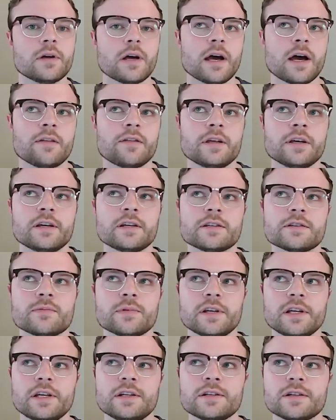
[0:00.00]
I think, is when
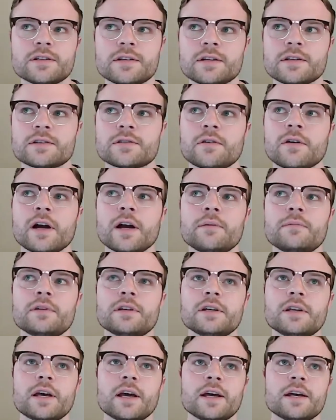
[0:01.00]
he just described it
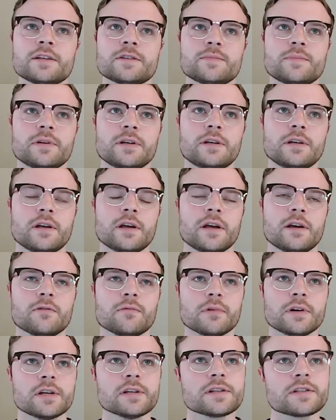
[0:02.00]
as being a
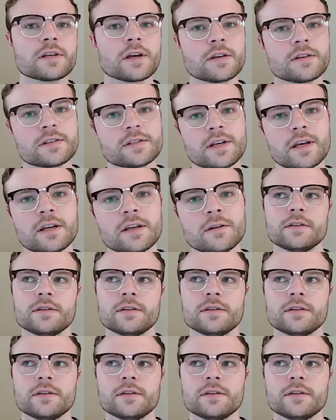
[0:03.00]
Renaissance setting,